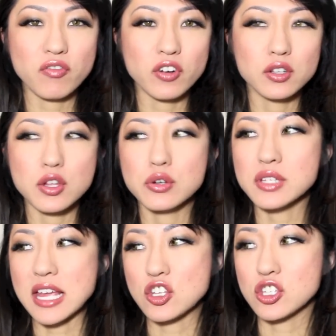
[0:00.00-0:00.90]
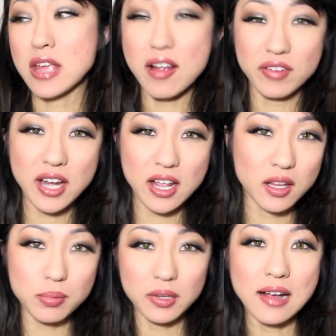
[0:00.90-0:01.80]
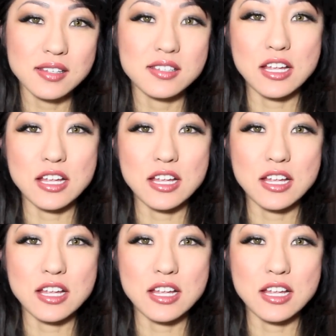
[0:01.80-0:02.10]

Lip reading: for those like just everyday lip glosses.